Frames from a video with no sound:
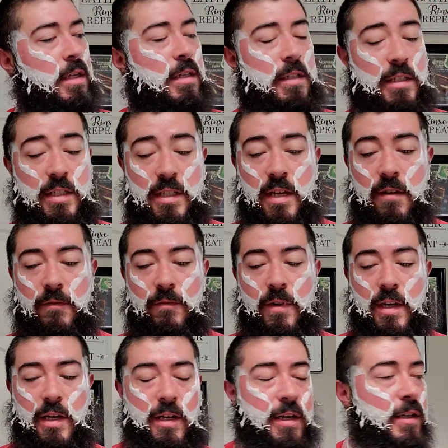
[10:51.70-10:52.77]
The stuff,
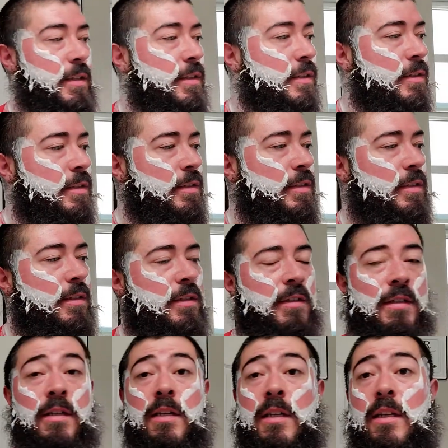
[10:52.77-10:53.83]
uh,
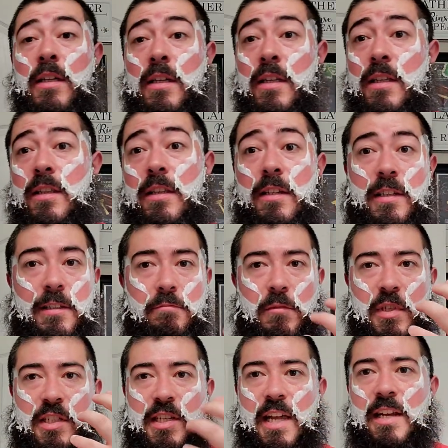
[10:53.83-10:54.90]
the, the
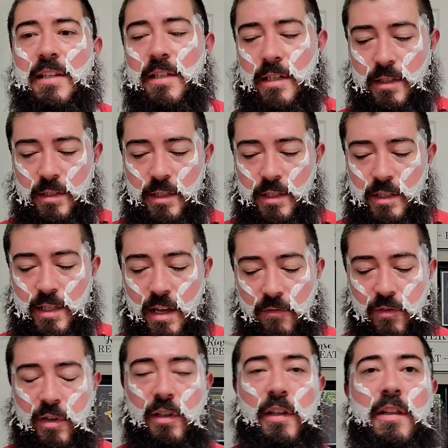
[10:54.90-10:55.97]
scent is
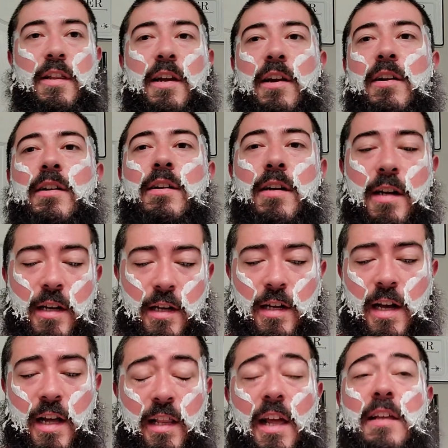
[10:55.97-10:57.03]
definitely there. Uh,
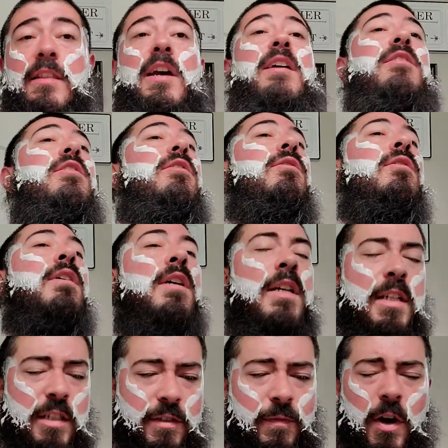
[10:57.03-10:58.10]
I like that too.
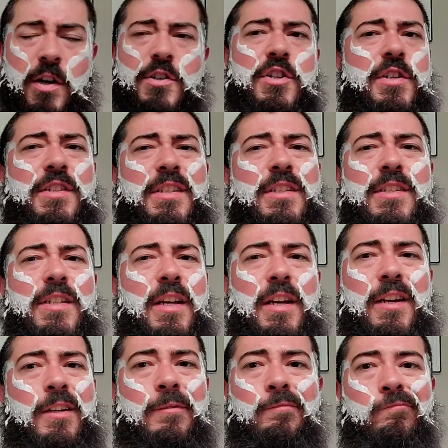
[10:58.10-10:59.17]
Sauvage isn't
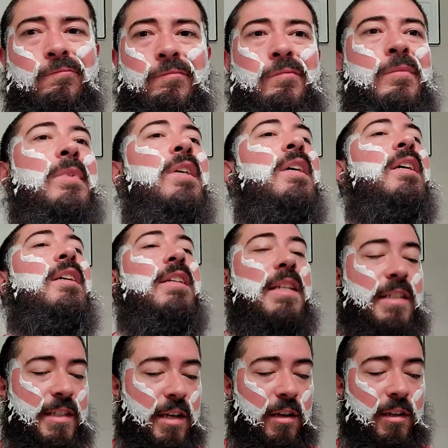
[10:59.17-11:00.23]
uh,
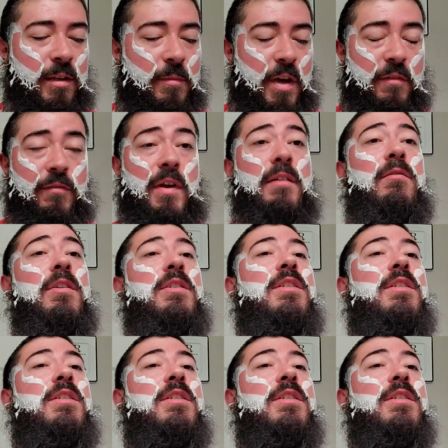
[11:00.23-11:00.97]
necessarily my favorite